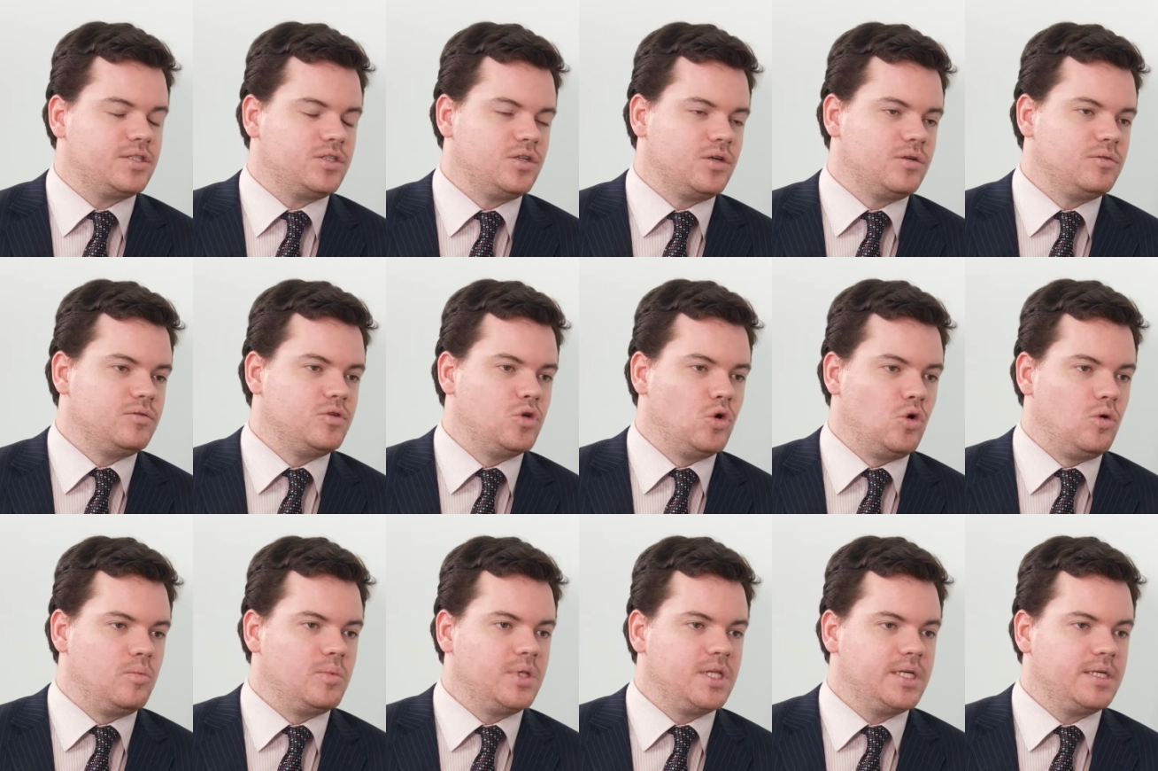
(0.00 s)
it's not
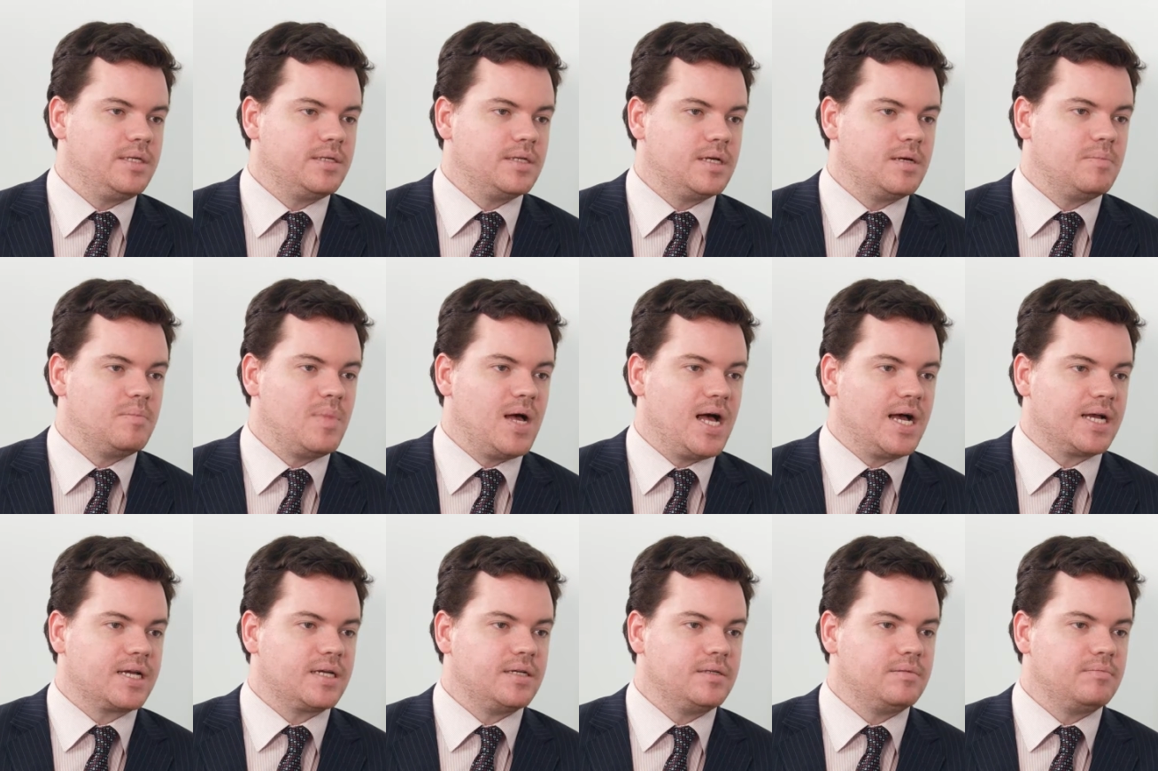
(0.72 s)
normally a
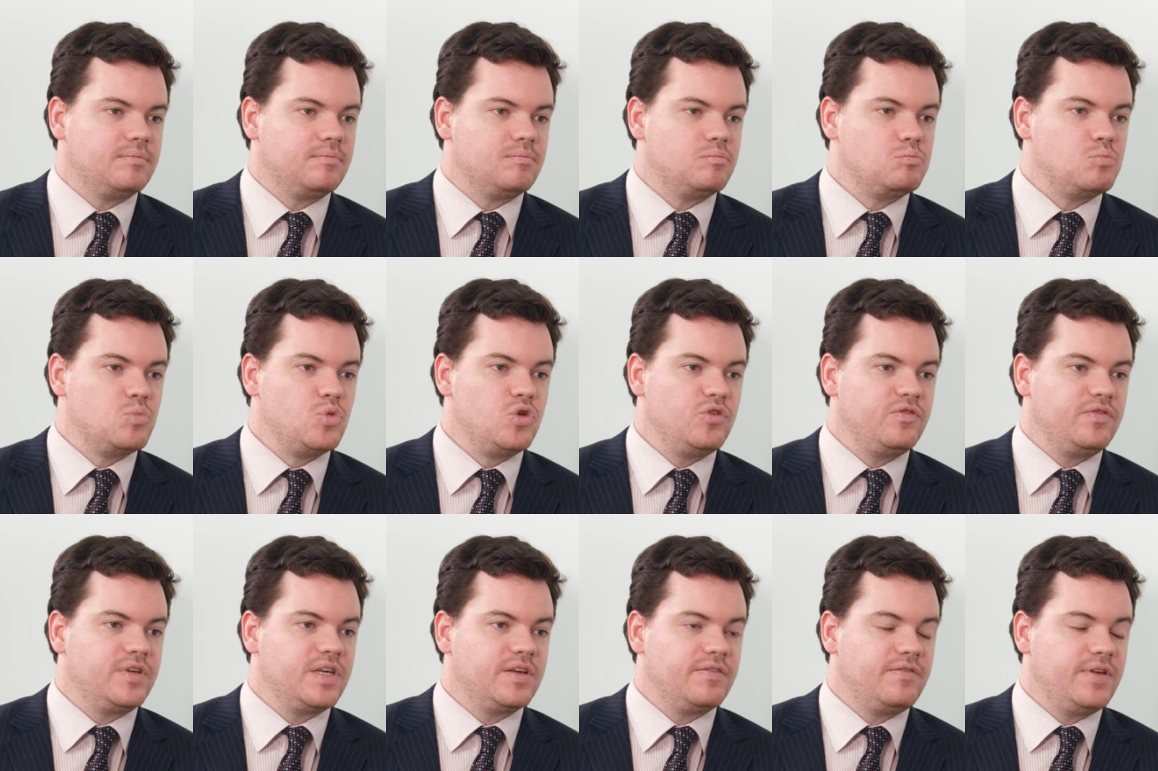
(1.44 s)
market
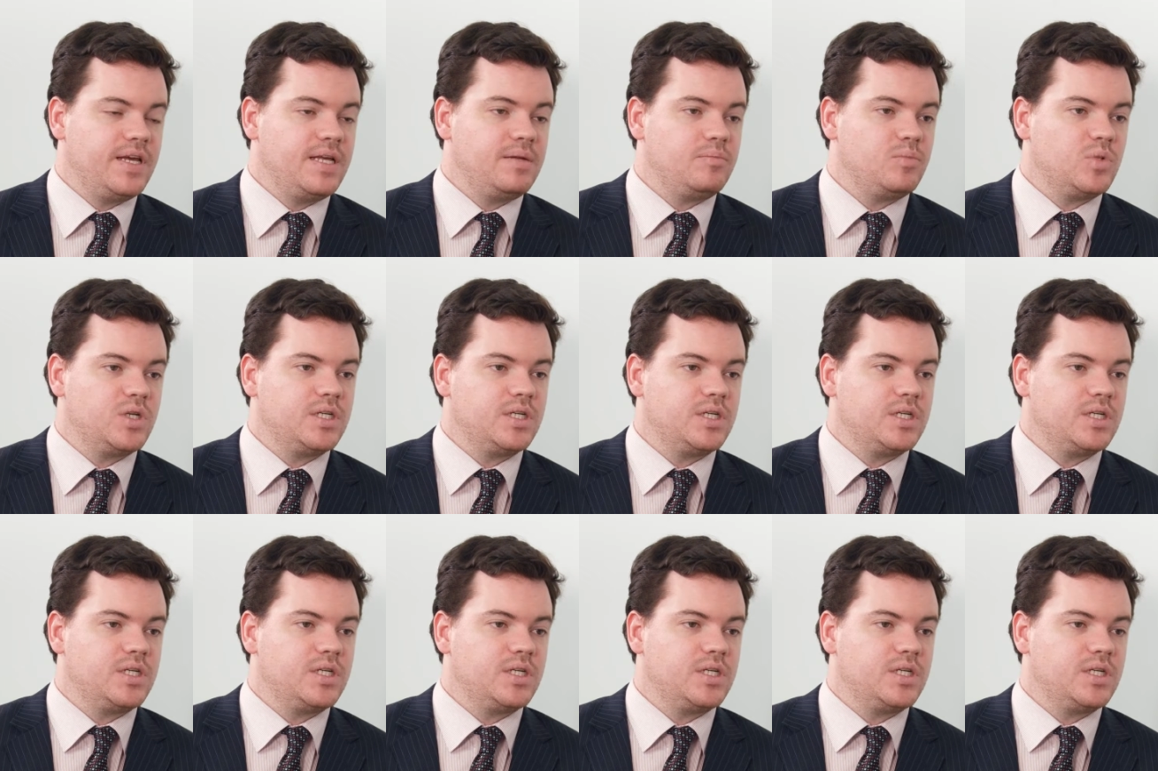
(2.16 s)
moving event,